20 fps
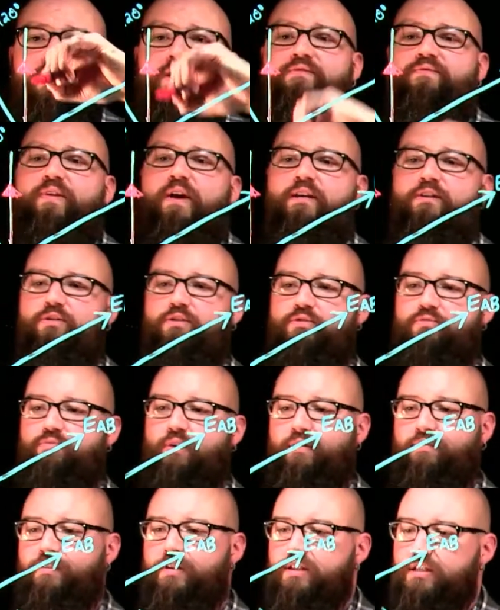these phasors
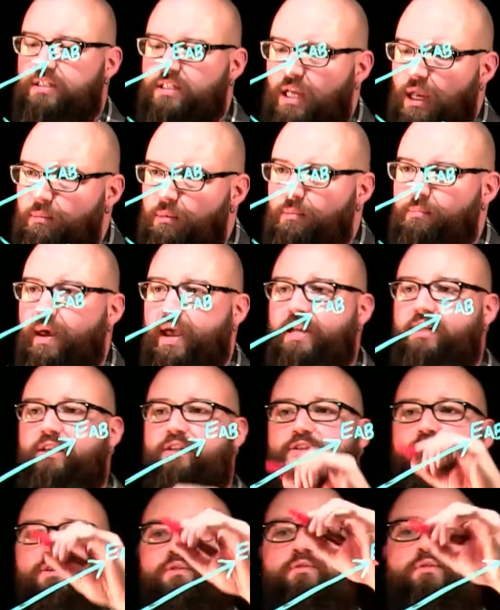roughly the same in
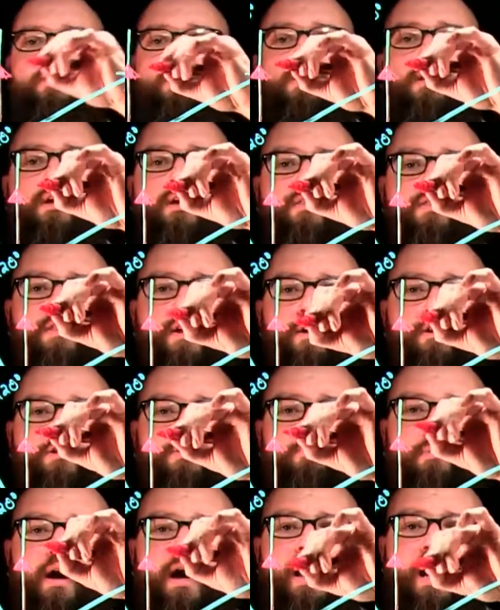magnitude. There's
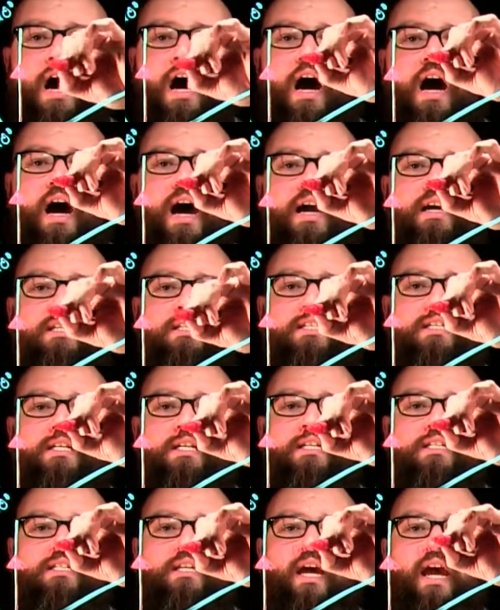my
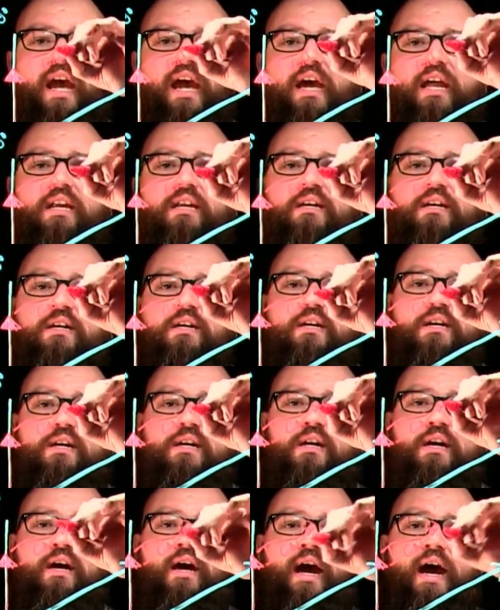IC to N
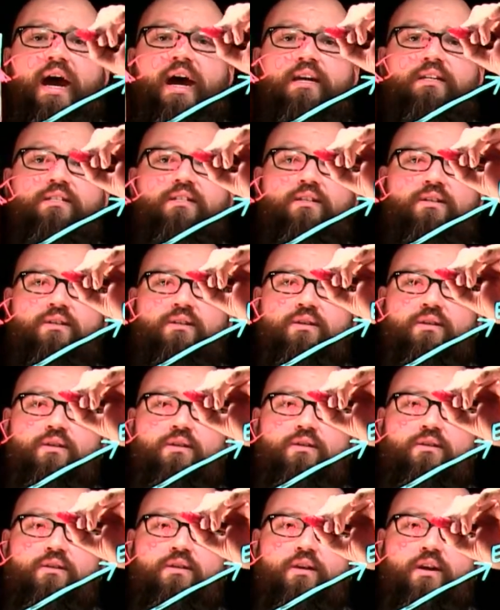at
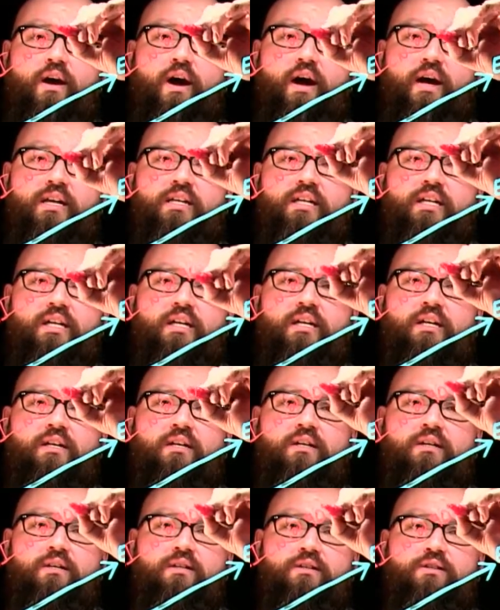90
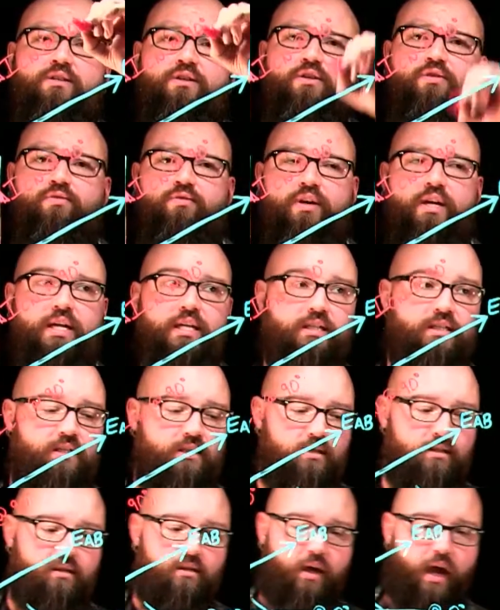degrees.
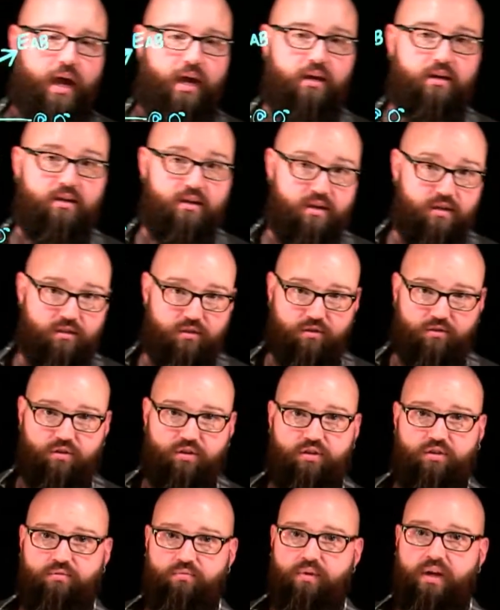Okay, so
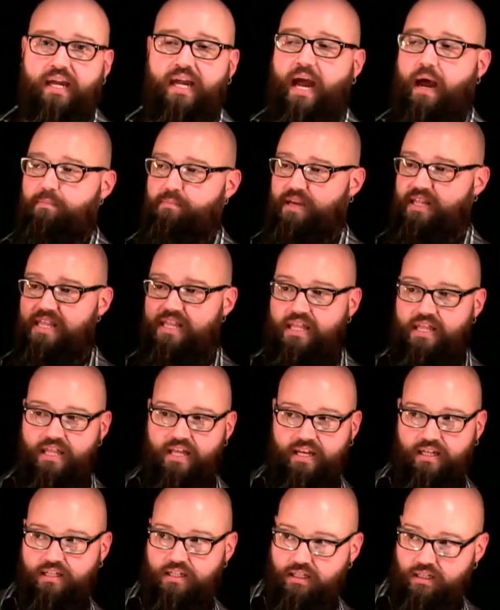just to recap, in
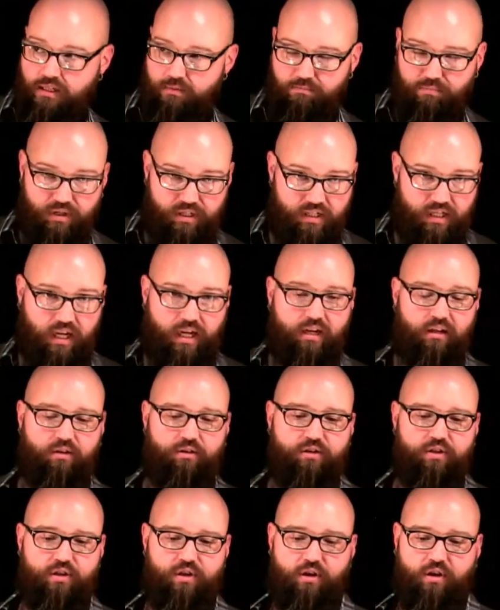this particular
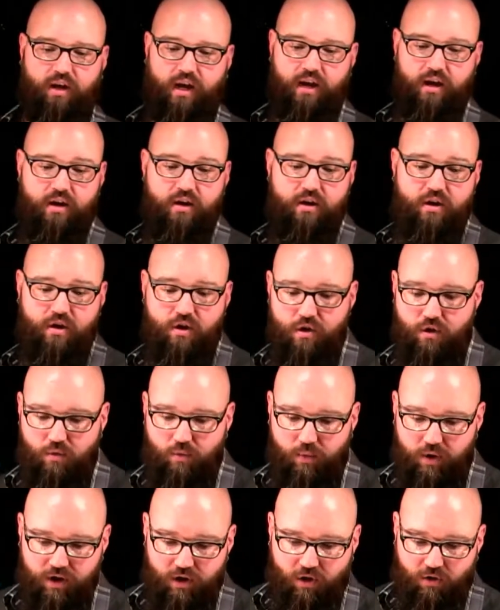circuit,
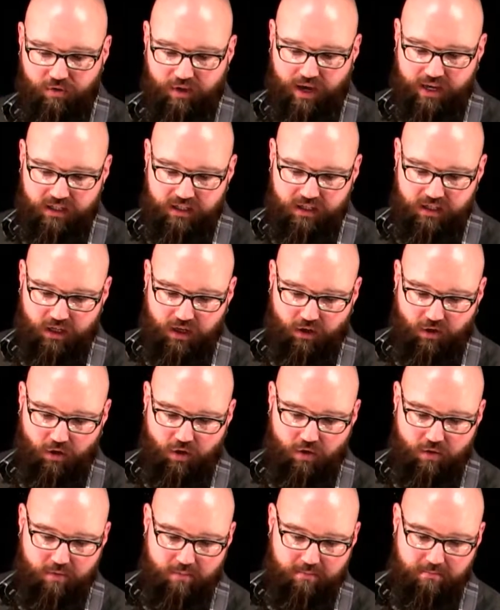we know that
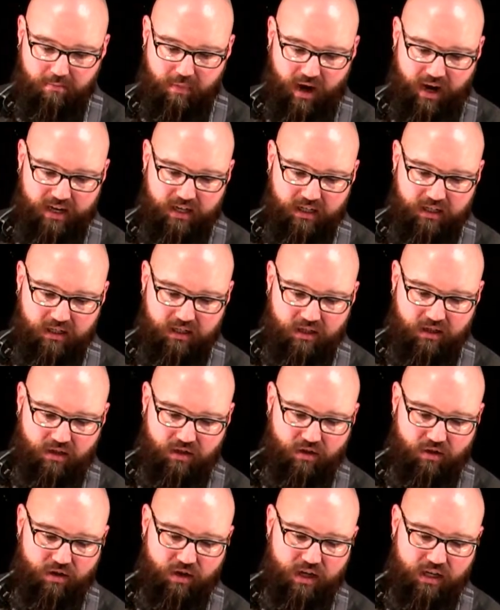0 minus
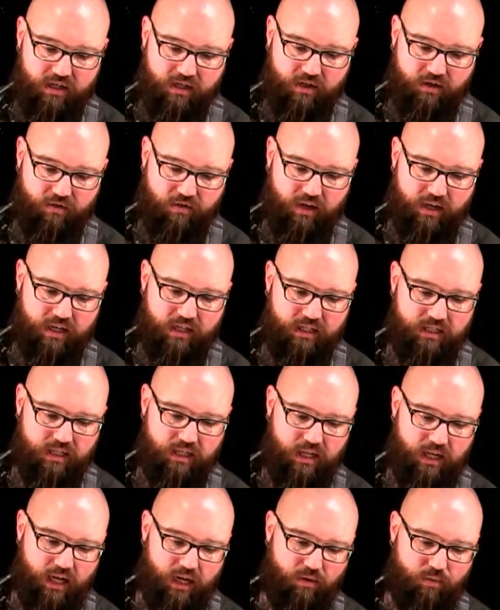30 degrees
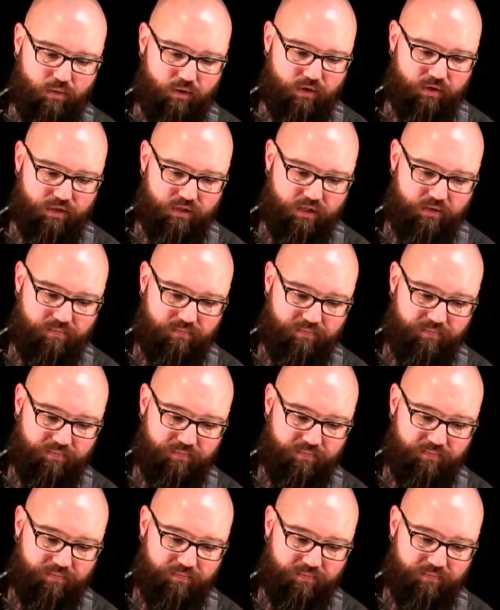equals,